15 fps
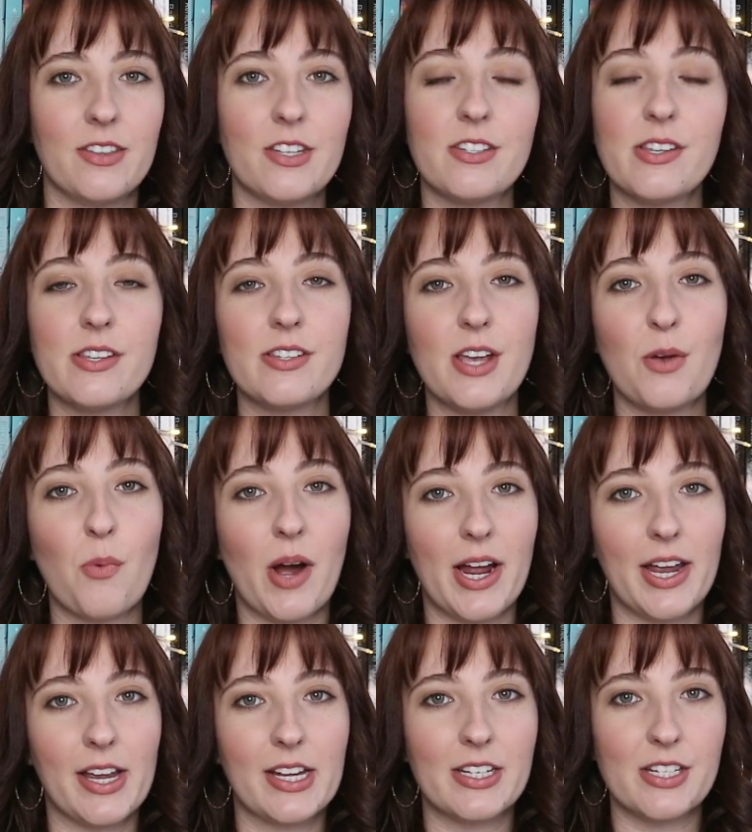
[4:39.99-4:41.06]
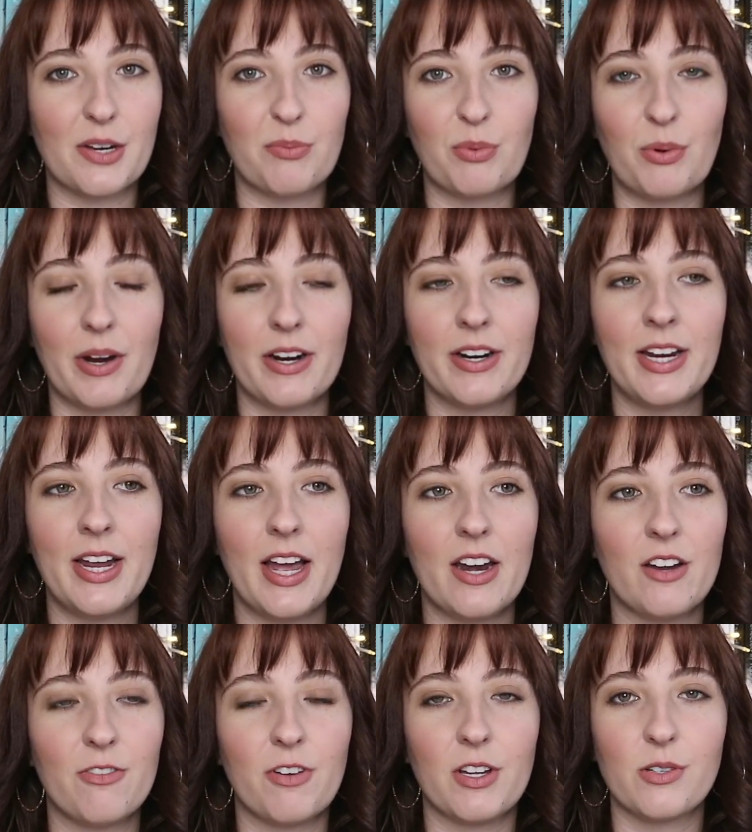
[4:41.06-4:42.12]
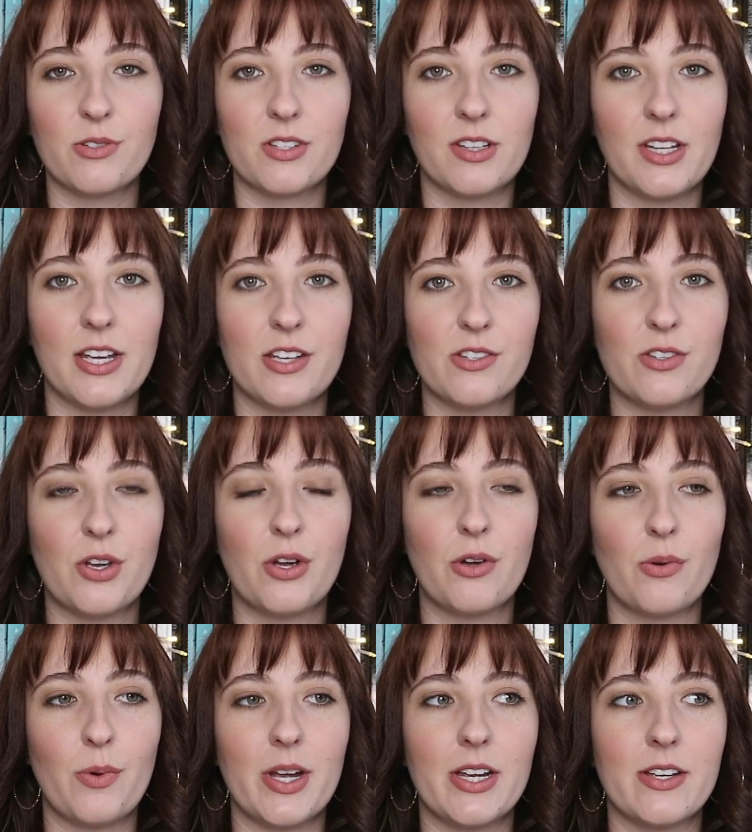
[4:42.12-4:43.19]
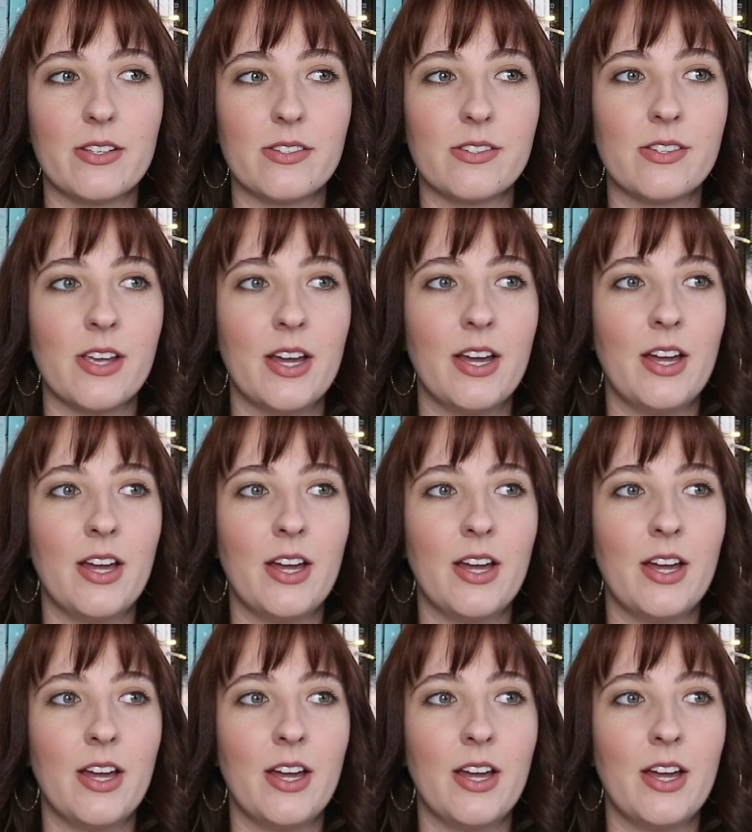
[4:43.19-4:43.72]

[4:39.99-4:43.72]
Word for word: This is a YA contemporary, and it follows Liz, who is